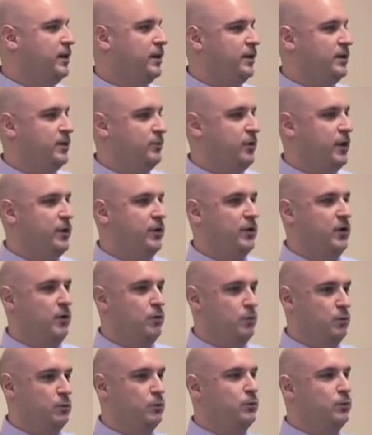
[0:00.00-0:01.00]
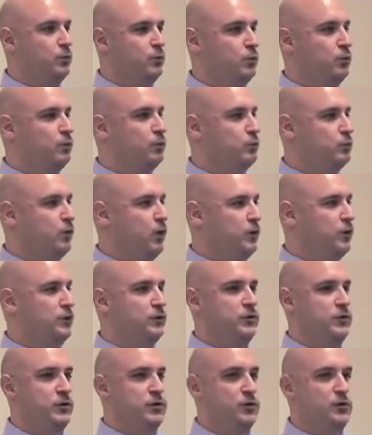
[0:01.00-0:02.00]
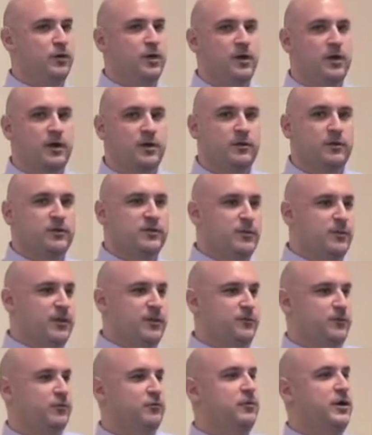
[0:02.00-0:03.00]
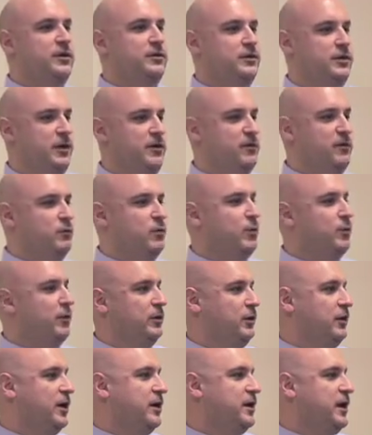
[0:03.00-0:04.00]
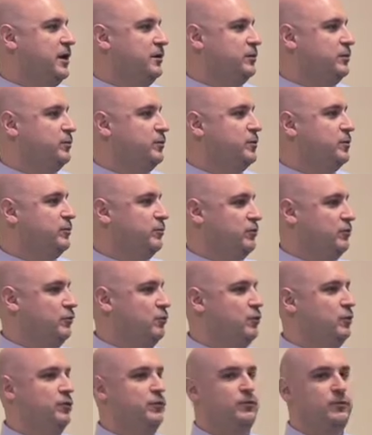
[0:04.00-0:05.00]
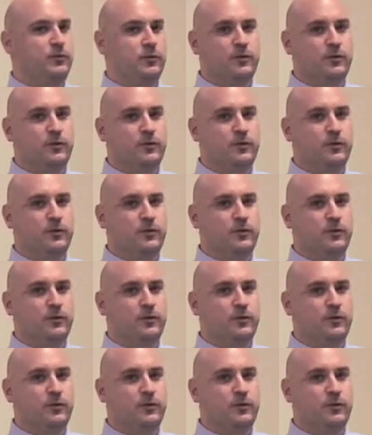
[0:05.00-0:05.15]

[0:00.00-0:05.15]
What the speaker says: and depending on what you do, there's going to be different criteria what we're looking at to prove